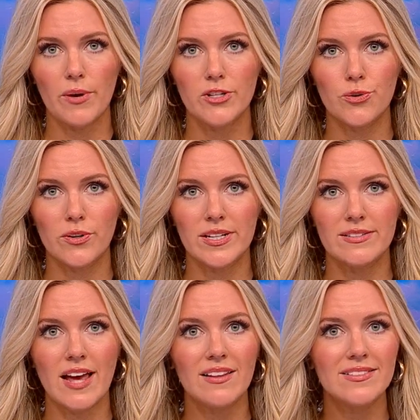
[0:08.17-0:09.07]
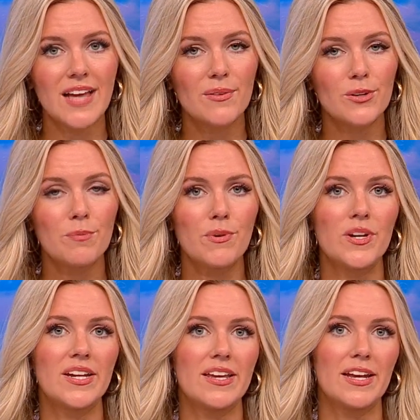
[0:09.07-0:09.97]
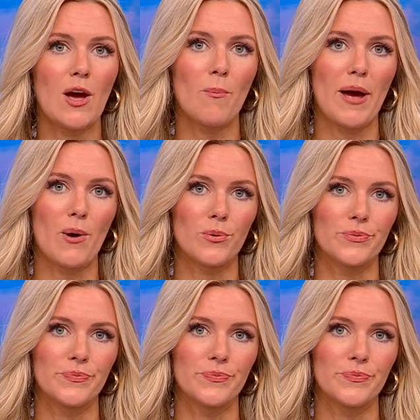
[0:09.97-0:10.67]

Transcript: And Jordan, tell us how the community can help out.